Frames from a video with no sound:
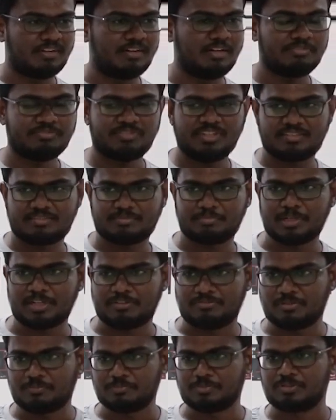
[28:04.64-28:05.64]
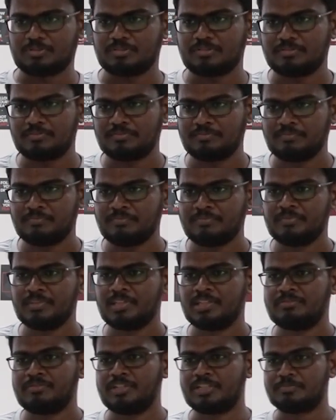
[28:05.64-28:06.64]
all of these platforms,
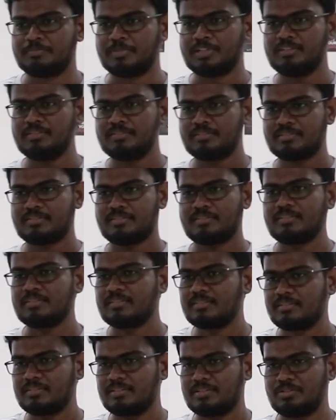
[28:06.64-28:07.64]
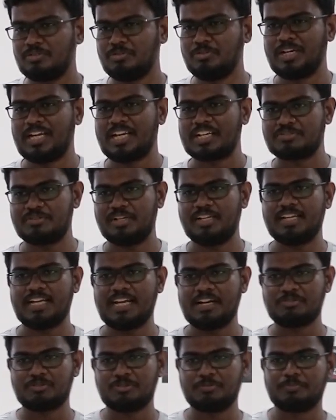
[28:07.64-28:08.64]
which means you actually
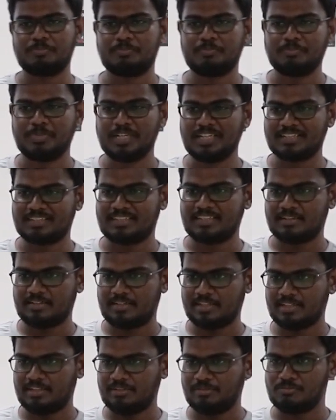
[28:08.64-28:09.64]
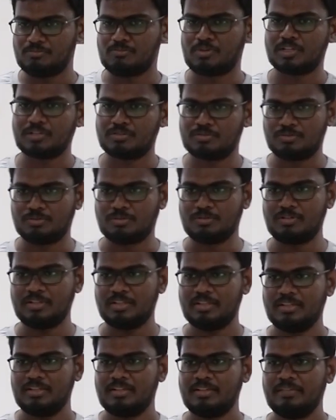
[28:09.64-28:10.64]
have to build theoretically one code
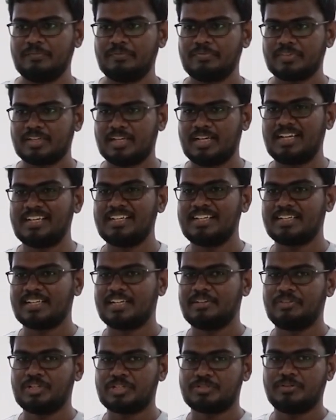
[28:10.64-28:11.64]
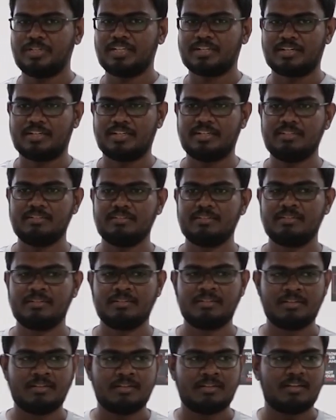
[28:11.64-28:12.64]
and it can virtually run in
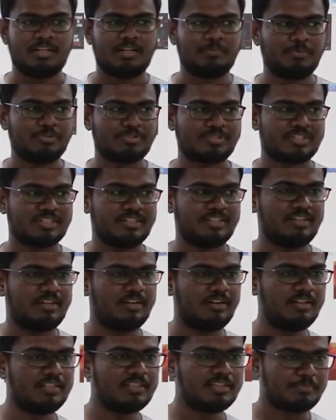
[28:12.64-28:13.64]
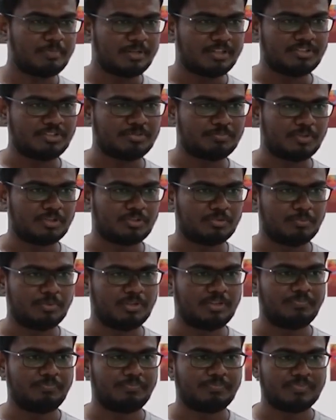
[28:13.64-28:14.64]
almost all the places
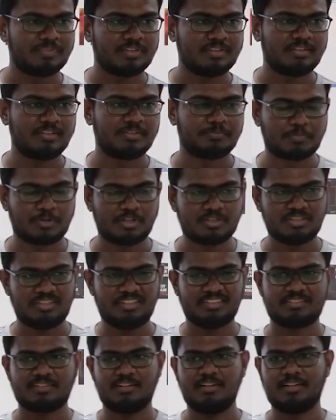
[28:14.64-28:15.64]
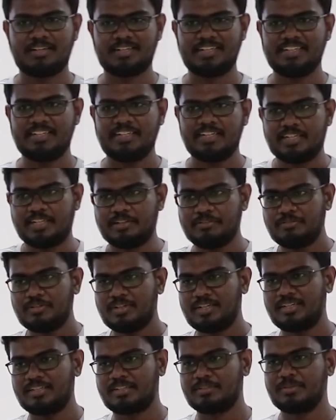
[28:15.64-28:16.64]
possible. This project is called Renative
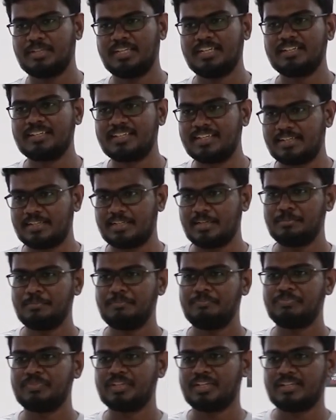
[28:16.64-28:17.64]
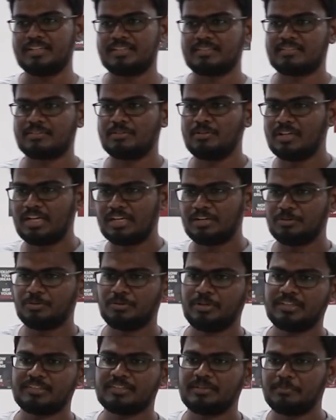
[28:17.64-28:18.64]
and it's in GitHub and it's
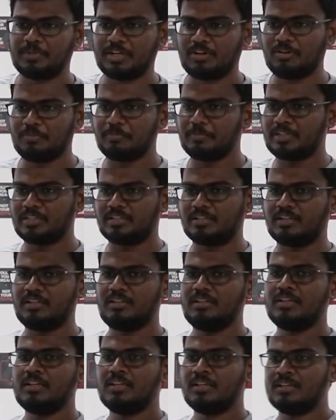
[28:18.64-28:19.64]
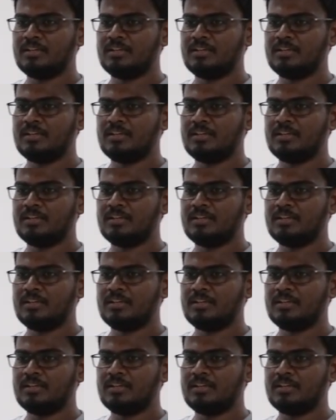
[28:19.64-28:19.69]
undergoing some development and all.